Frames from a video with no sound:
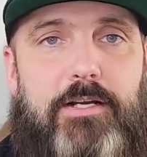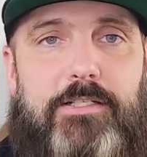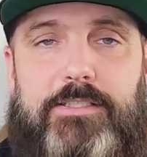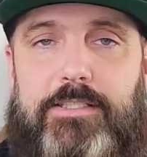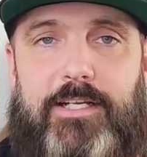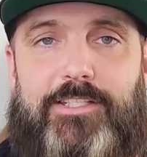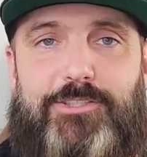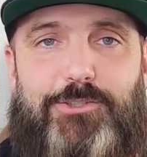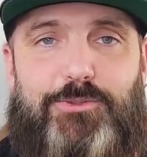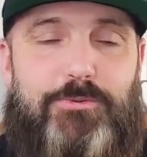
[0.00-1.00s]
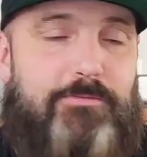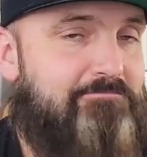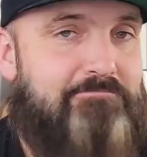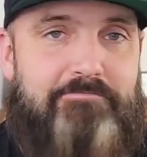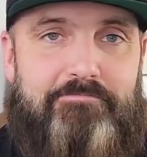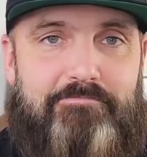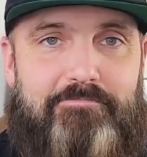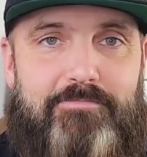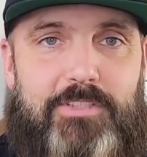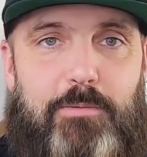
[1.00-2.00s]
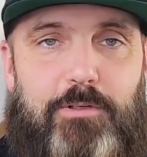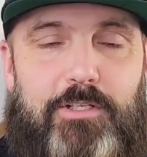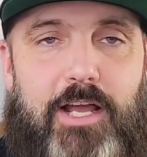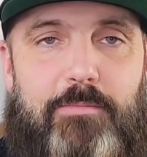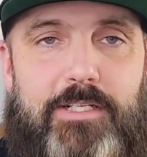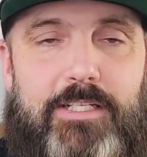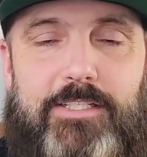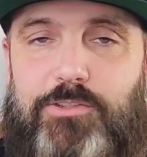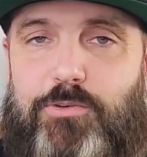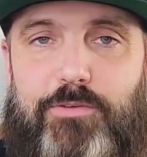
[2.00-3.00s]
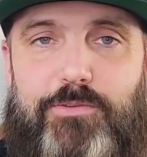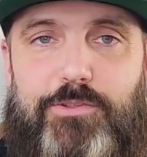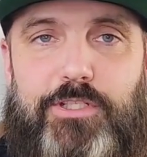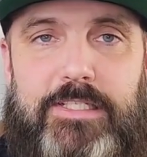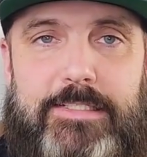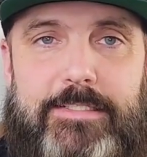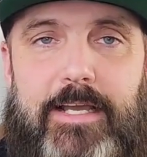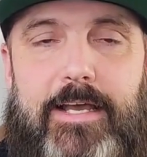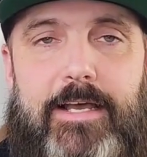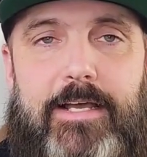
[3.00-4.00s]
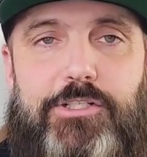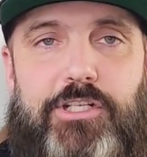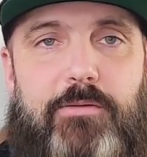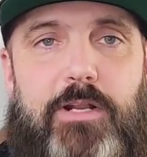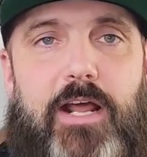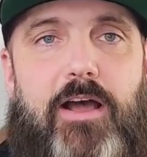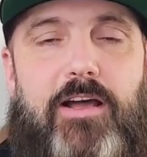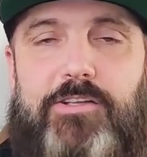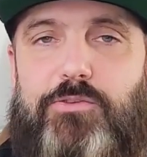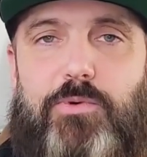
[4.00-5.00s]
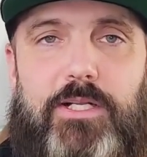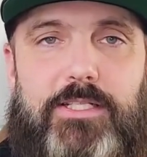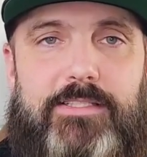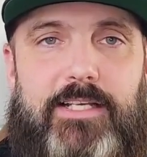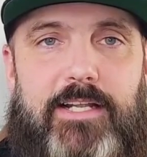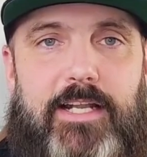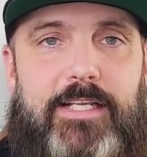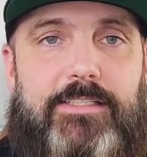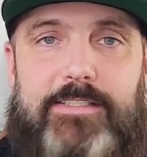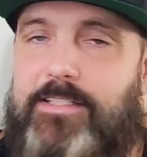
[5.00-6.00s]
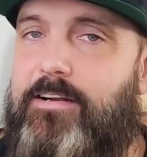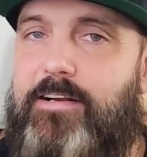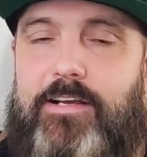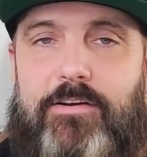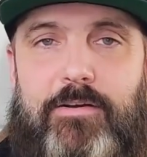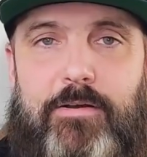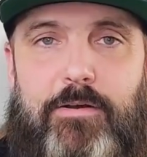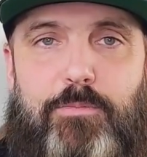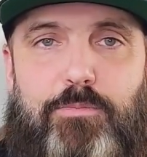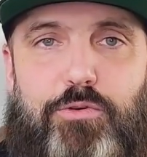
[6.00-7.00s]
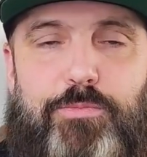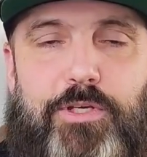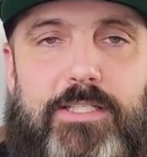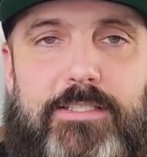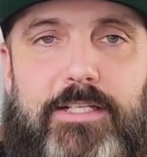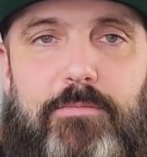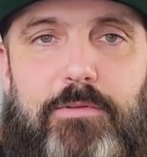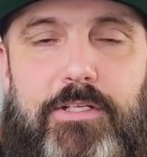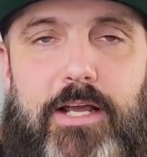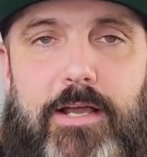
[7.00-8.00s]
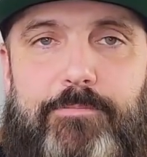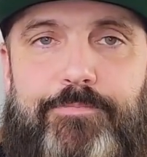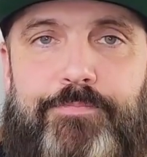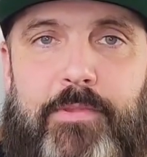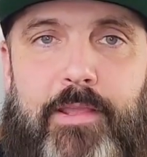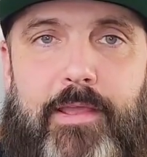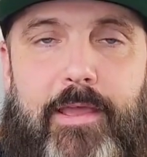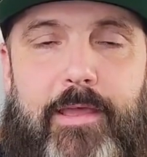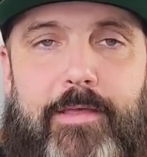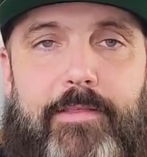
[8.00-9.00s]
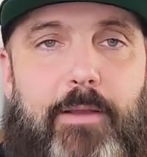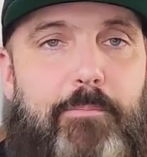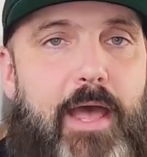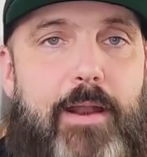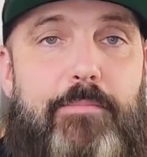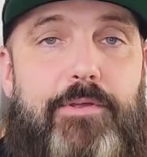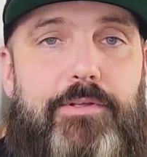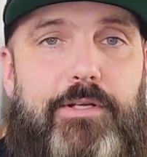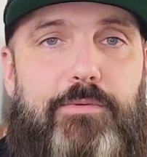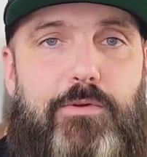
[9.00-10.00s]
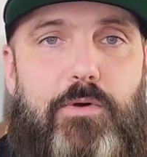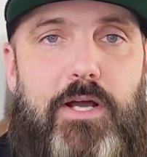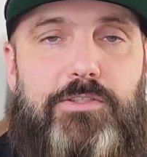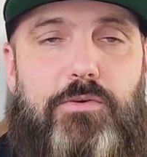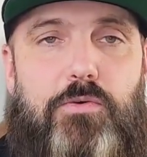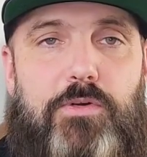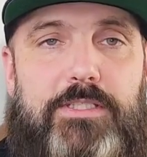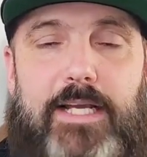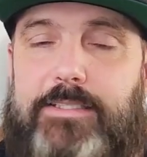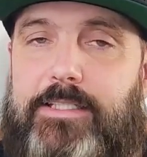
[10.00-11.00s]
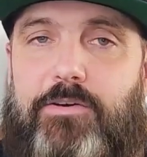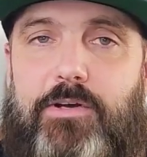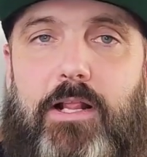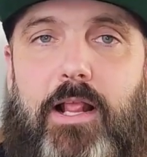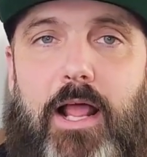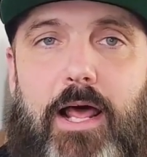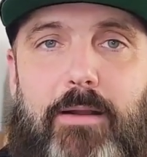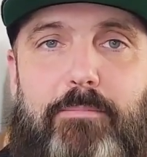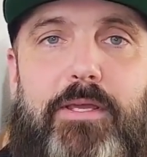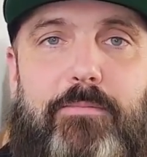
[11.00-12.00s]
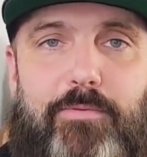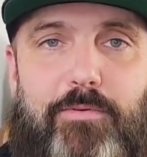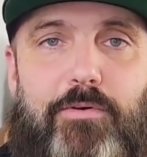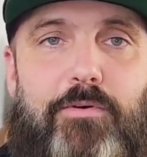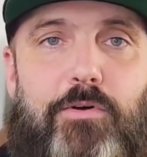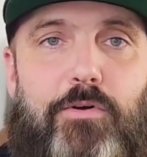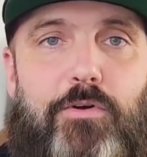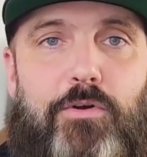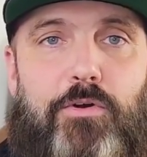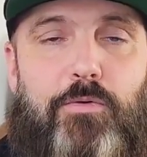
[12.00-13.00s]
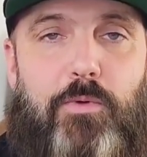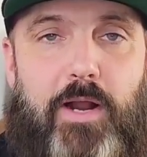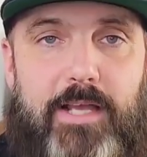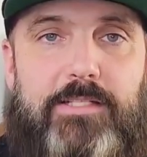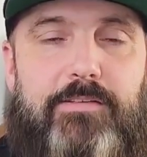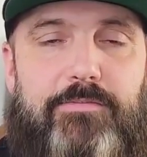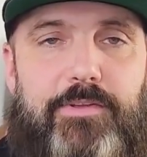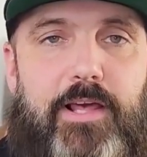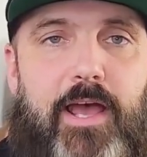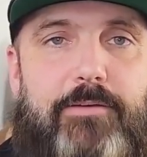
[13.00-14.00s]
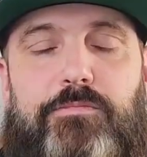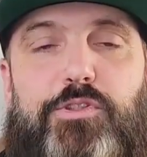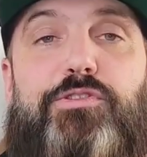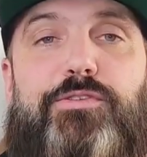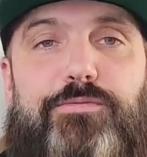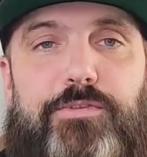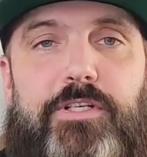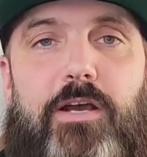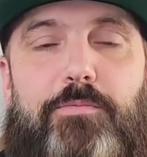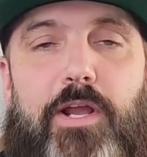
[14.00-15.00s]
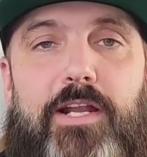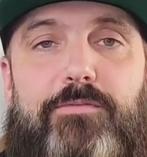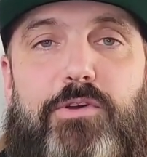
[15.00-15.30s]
instead of two, doubler knob it is. Or if you're just jamming out and you want it to sound nice in stereo, boom, you got the doubler knob. And the compatibility with quad cortex, I know a lot of people were asking for that. So it's a free upgrade if you